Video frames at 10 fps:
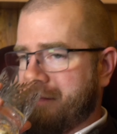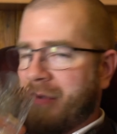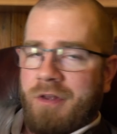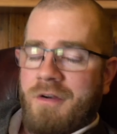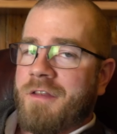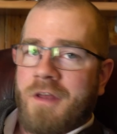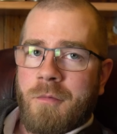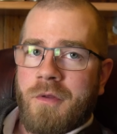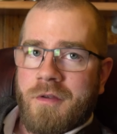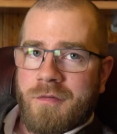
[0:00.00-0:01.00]
But the great thing
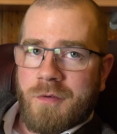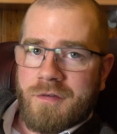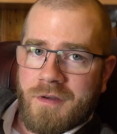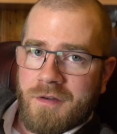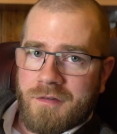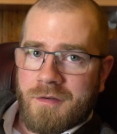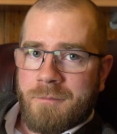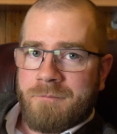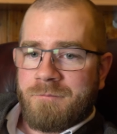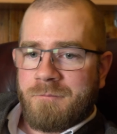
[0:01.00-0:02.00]
about this whiskey is
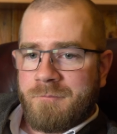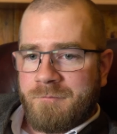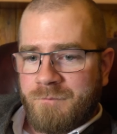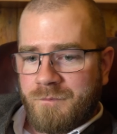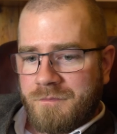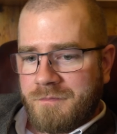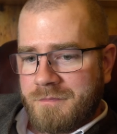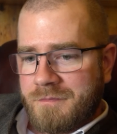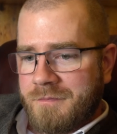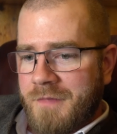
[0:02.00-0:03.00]

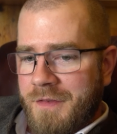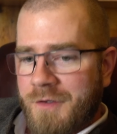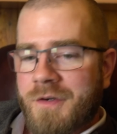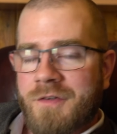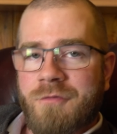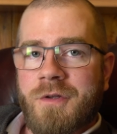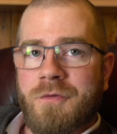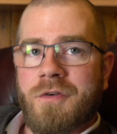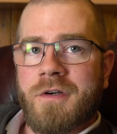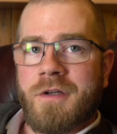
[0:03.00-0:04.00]
there is a real
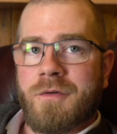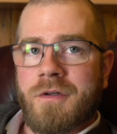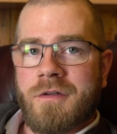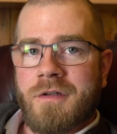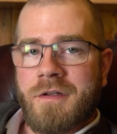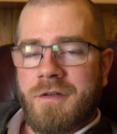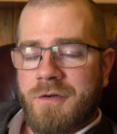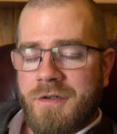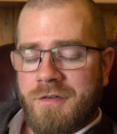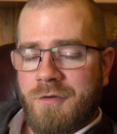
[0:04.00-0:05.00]
journey on it.
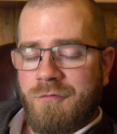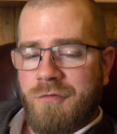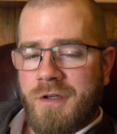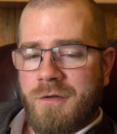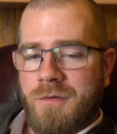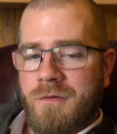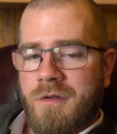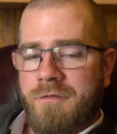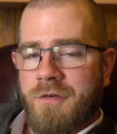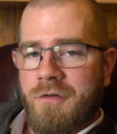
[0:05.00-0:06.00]
There is a real
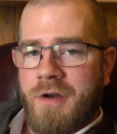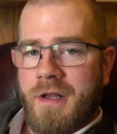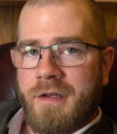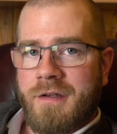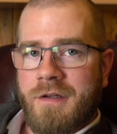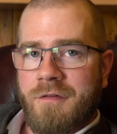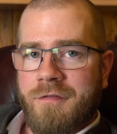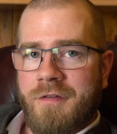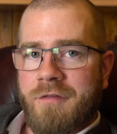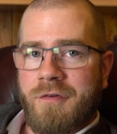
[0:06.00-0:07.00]
variety of
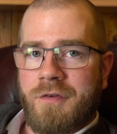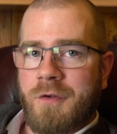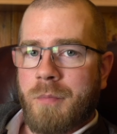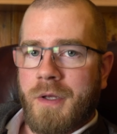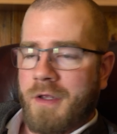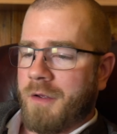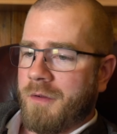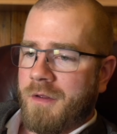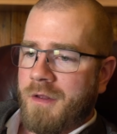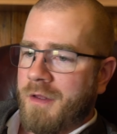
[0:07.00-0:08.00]
flavours that you'll pick
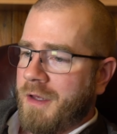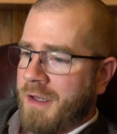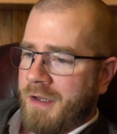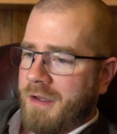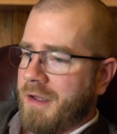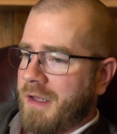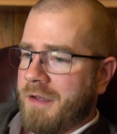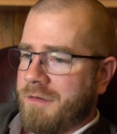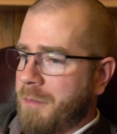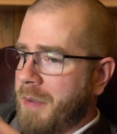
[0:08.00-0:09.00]
out. And I
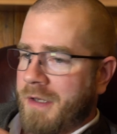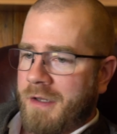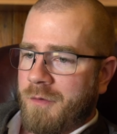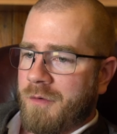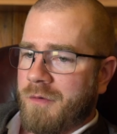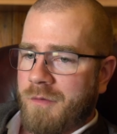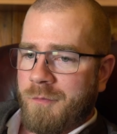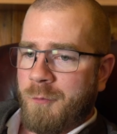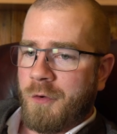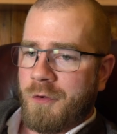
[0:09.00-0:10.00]
guess depending on
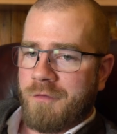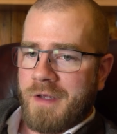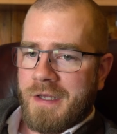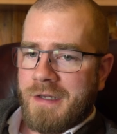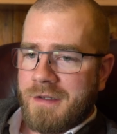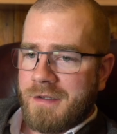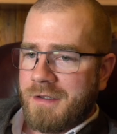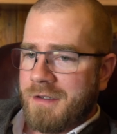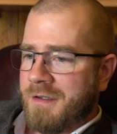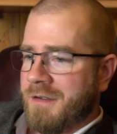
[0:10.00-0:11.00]
what you've
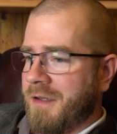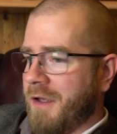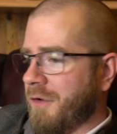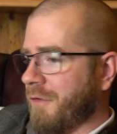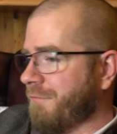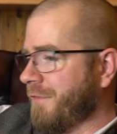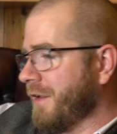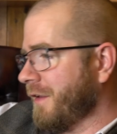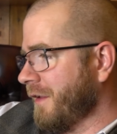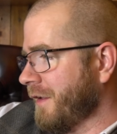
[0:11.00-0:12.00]
eaten, how you're
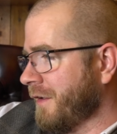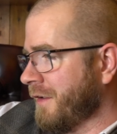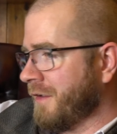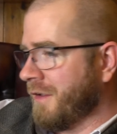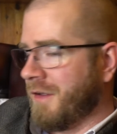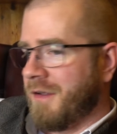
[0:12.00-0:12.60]
feeling,